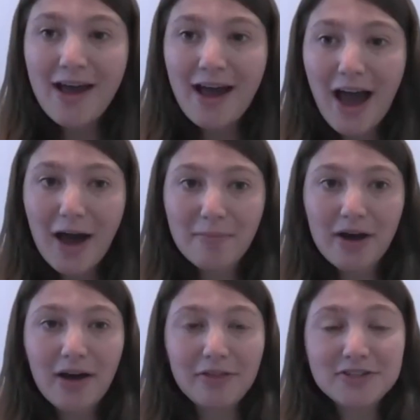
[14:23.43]

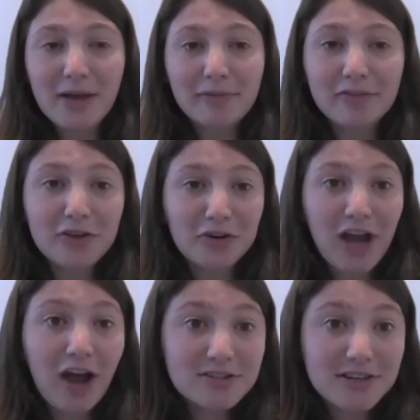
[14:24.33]
Other times it's
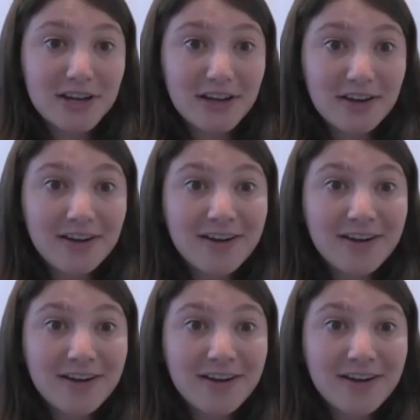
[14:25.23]
curiosity.